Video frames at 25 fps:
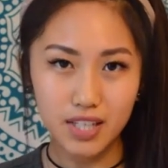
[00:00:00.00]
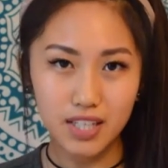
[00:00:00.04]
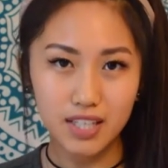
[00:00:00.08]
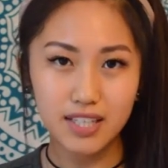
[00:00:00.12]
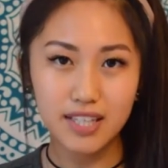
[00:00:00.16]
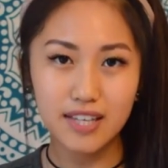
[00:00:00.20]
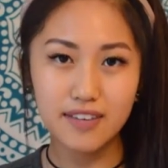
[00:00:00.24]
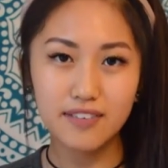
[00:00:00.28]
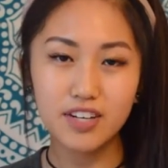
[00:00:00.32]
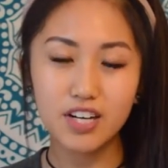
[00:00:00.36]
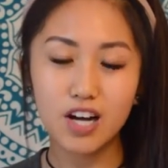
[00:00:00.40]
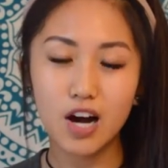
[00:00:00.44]

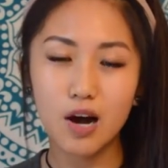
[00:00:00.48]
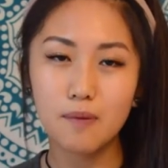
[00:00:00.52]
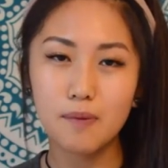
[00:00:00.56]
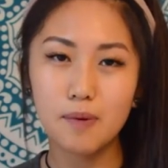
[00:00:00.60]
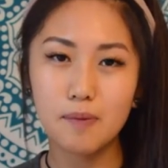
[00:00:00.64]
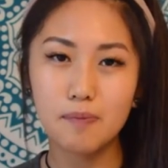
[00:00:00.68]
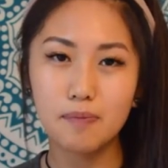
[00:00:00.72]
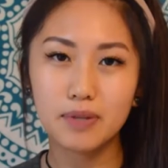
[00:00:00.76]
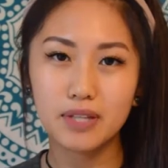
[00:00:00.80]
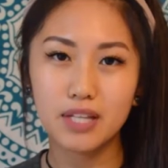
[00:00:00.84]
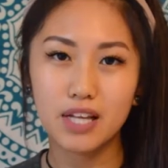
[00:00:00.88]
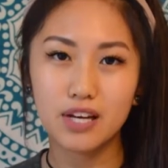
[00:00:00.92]
Leave a
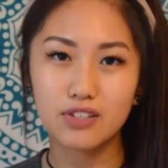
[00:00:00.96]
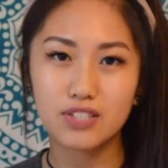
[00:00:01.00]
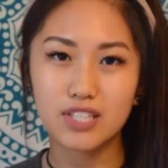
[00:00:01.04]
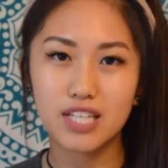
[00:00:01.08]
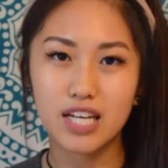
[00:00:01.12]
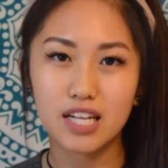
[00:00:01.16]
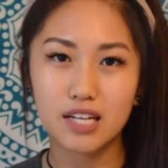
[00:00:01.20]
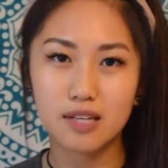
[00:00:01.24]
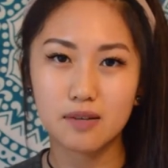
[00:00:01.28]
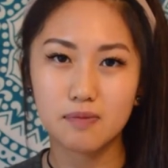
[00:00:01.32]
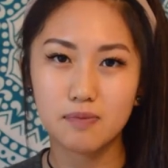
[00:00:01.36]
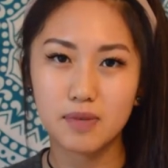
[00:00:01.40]
comment below
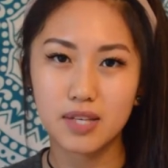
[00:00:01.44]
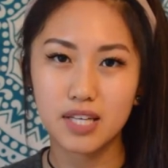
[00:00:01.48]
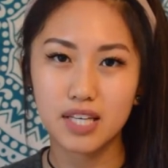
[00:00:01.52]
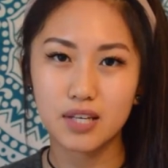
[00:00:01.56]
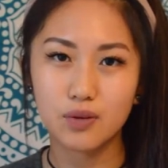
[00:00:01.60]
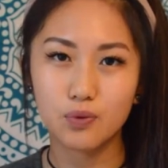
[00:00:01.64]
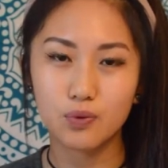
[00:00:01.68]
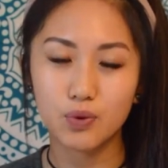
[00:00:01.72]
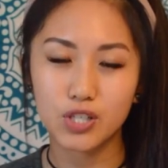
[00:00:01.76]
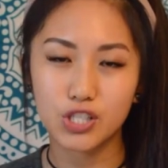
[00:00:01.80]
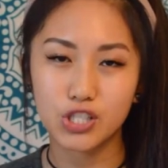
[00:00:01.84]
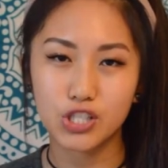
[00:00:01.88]
telling
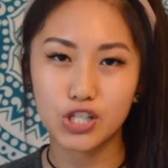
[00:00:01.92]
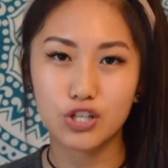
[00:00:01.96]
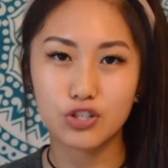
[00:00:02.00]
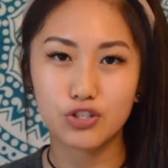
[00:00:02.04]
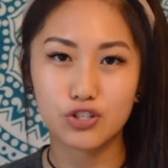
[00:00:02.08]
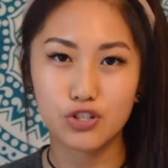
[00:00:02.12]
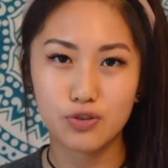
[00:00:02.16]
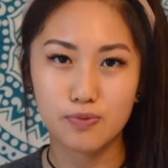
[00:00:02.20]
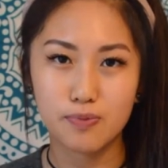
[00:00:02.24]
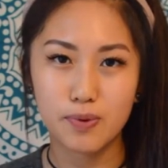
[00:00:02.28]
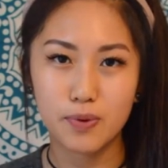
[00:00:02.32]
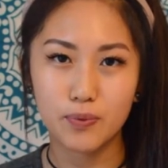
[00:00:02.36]
me what
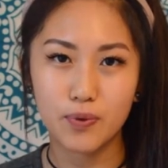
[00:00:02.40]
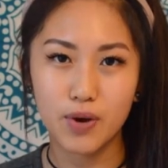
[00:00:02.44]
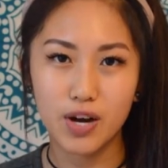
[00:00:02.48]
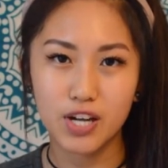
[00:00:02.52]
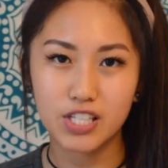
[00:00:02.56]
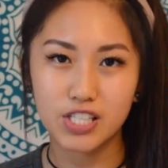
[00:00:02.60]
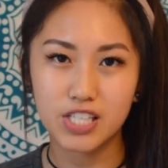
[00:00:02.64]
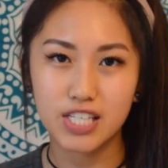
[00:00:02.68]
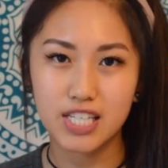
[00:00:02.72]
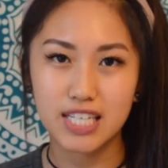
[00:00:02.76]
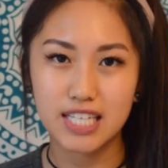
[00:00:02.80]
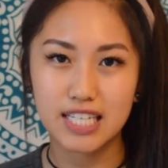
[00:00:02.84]
shows you've been
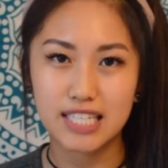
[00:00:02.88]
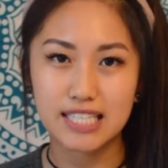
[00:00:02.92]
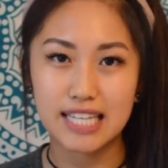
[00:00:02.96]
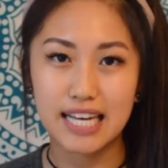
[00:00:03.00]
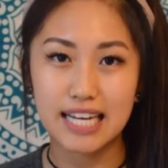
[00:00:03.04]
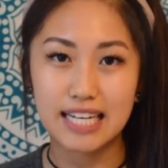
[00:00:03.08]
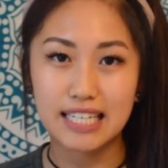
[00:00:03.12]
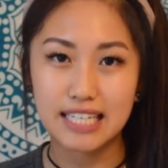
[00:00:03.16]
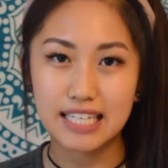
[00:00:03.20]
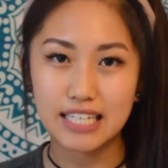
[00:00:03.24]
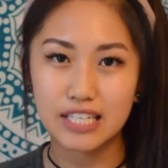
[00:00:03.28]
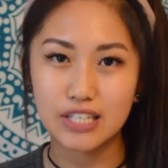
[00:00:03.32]
watching, because
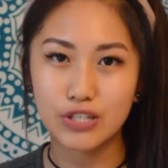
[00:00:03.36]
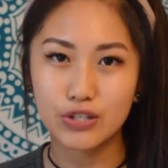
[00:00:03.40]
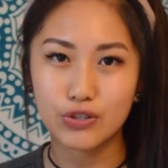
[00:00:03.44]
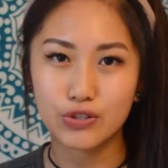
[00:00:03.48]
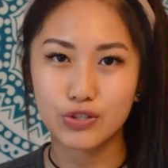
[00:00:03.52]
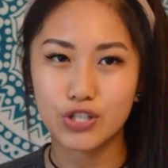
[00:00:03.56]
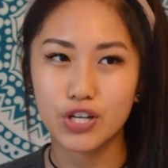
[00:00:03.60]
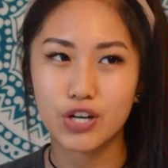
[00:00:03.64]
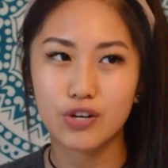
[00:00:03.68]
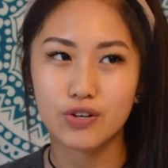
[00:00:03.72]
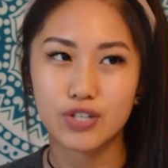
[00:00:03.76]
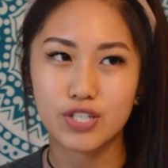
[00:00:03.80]
I need a new
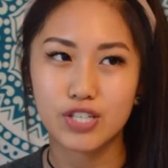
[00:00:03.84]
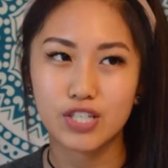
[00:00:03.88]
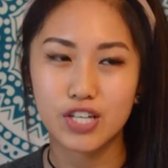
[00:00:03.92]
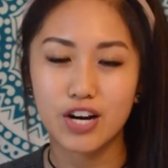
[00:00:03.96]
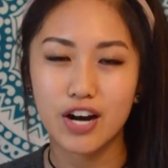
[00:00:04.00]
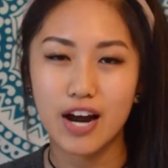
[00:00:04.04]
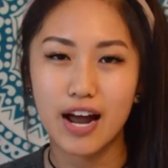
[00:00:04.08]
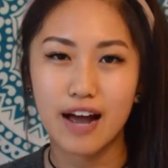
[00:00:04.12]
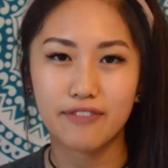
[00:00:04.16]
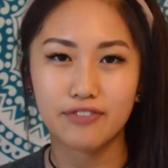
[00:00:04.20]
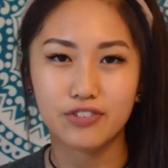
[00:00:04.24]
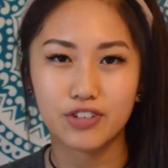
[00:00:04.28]
show to
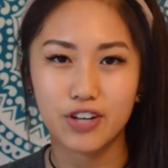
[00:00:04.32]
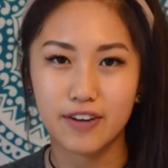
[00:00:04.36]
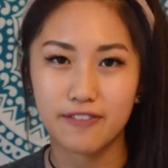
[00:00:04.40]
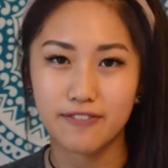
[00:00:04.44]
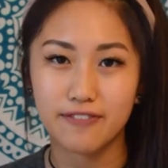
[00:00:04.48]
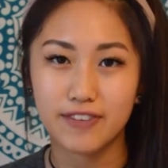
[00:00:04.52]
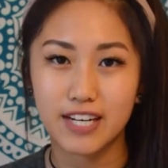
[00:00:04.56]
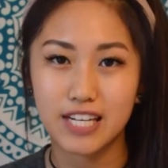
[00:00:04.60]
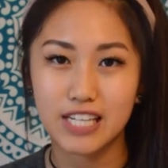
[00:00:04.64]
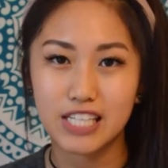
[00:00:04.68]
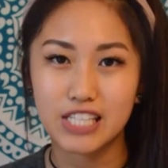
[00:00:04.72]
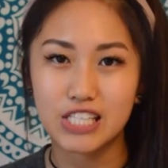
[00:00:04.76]
start after I
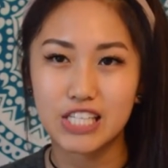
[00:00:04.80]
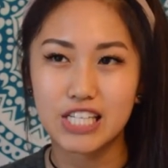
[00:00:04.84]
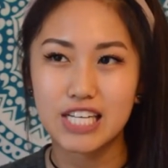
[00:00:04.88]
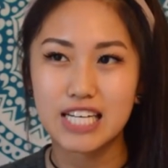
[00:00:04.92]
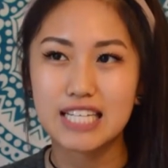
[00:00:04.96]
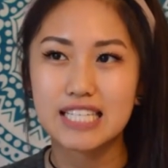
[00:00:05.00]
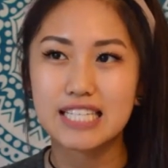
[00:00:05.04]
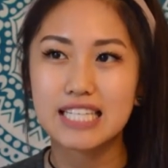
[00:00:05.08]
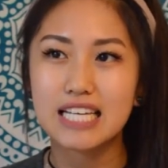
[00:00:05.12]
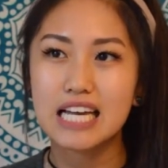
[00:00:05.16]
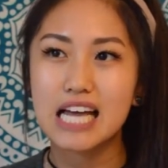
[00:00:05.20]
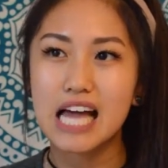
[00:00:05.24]
finish
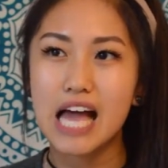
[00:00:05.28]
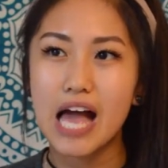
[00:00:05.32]
this.